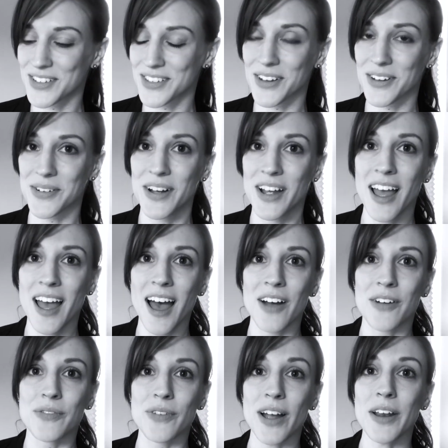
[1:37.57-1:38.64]
So
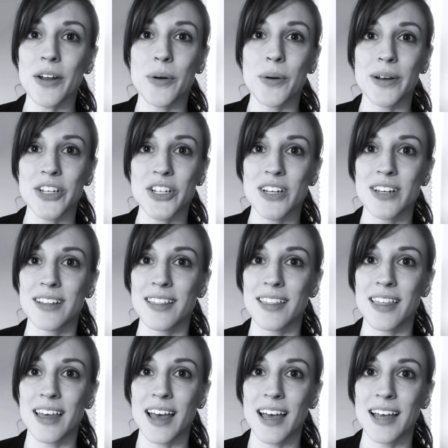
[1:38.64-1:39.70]
write a question
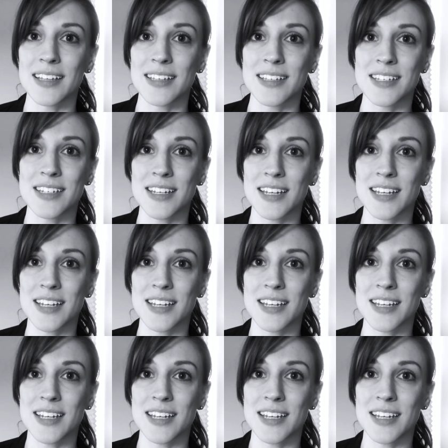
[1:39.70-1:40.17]
that